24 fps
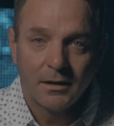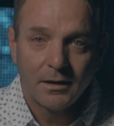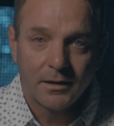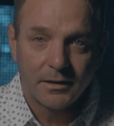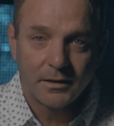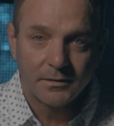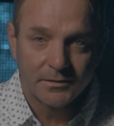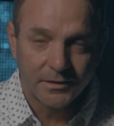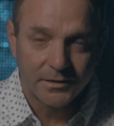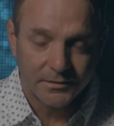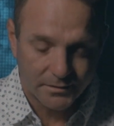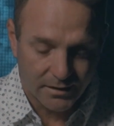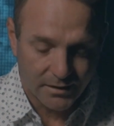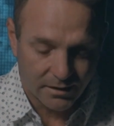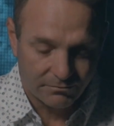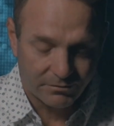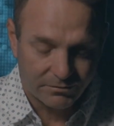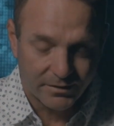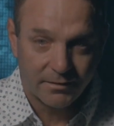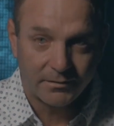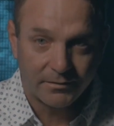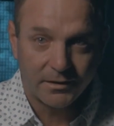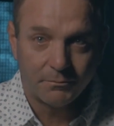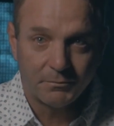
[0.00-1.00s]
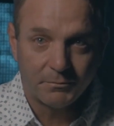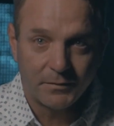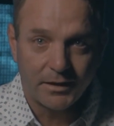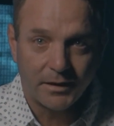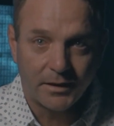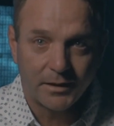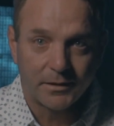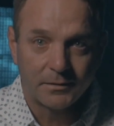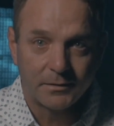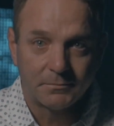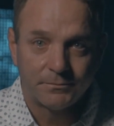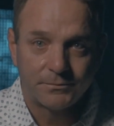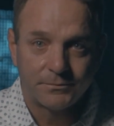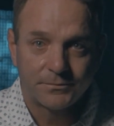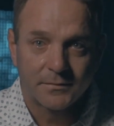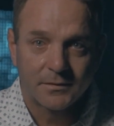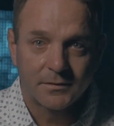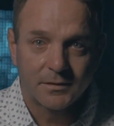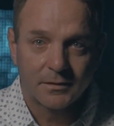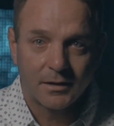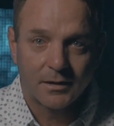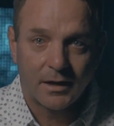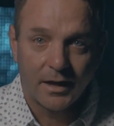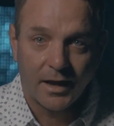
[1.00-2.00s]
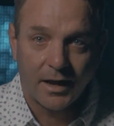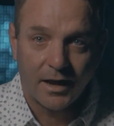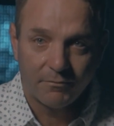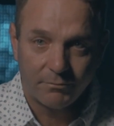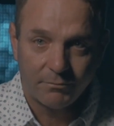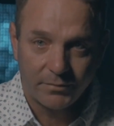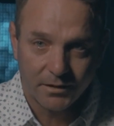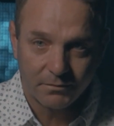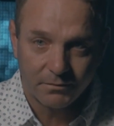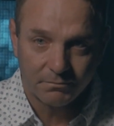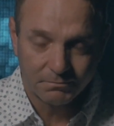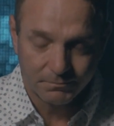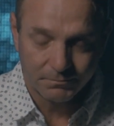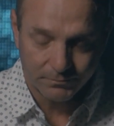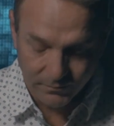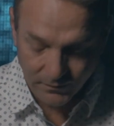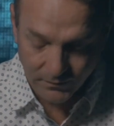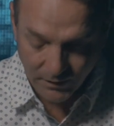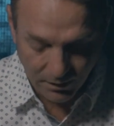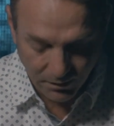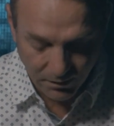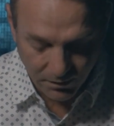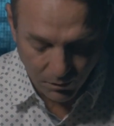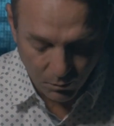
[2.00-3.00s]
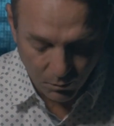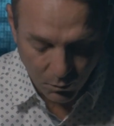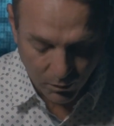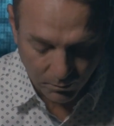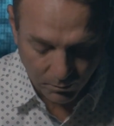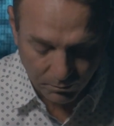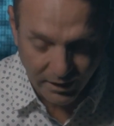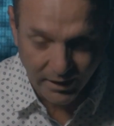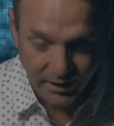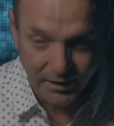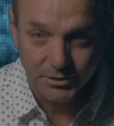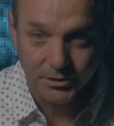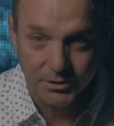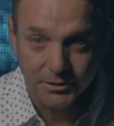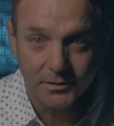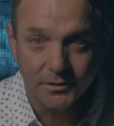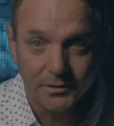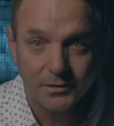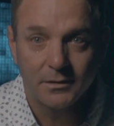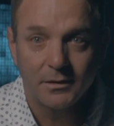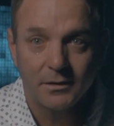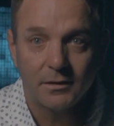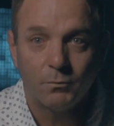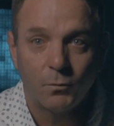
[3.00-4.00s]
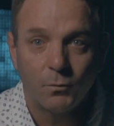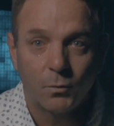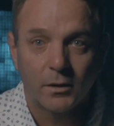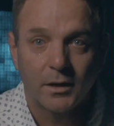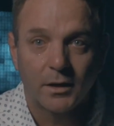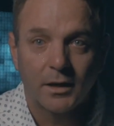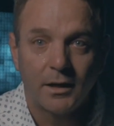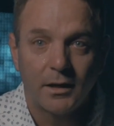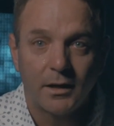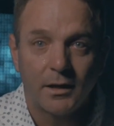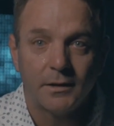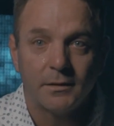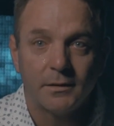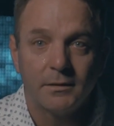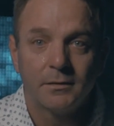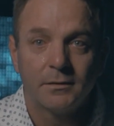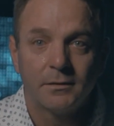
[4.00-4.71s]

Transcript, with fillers: and since I found him again, I have been, you know, more patient, more kind,